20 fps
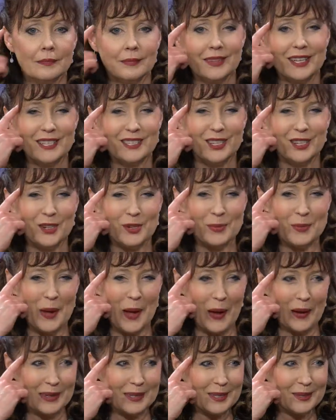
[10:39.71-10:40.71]
it's in your
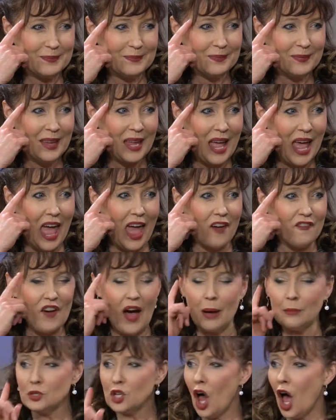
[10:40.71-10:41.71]
mind if
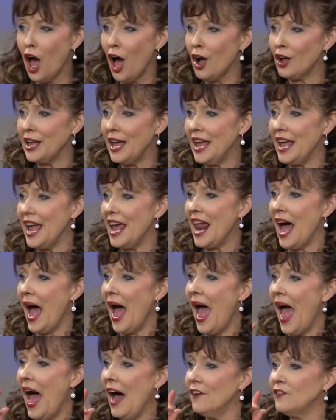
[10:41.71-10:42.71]
I'm talking it, I
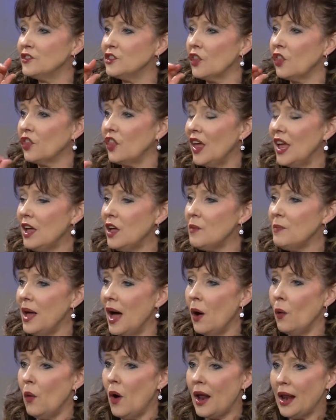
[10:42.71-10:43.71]
have to think
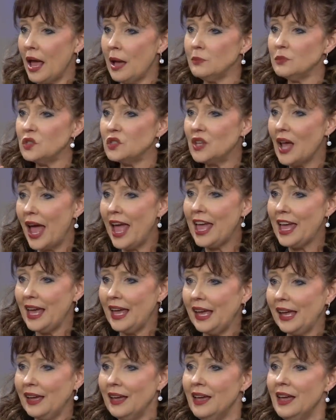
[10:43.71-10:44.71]
about what I'm
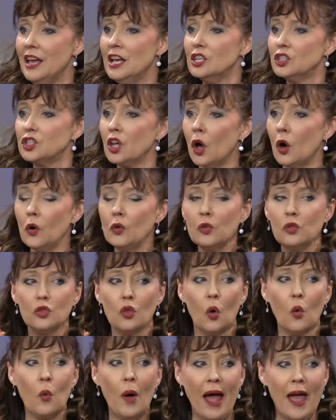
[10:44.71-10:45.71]
saying. So,
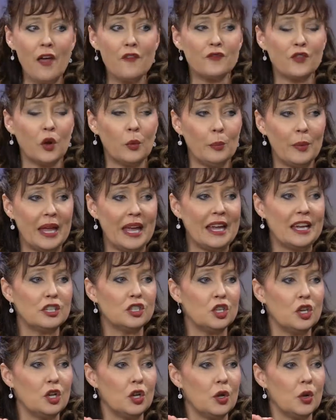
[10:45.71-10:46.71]
the way for me
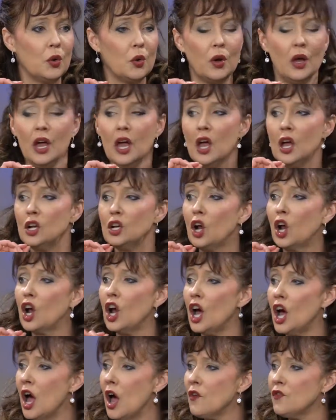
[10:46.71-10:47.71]
to
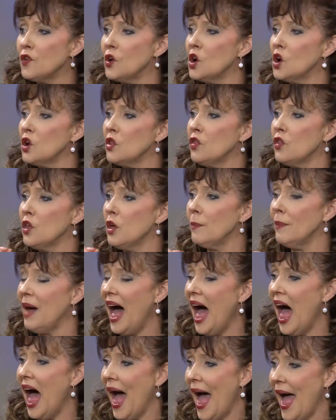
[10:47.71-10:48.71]
govern the
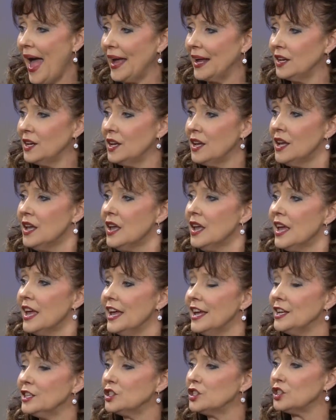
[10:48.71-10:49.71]
mind
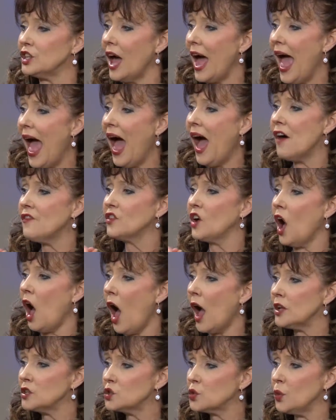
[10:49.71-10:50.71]
is to have
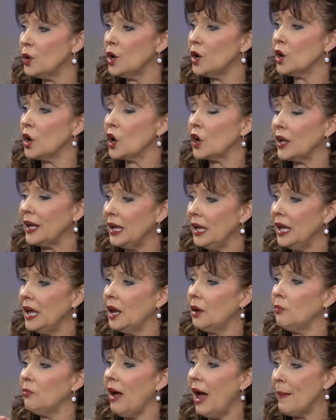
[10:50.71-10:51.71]
God's word
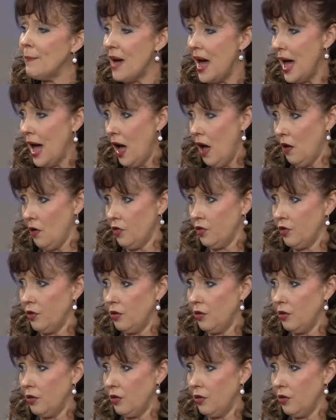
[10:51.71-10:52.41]
in my mouth.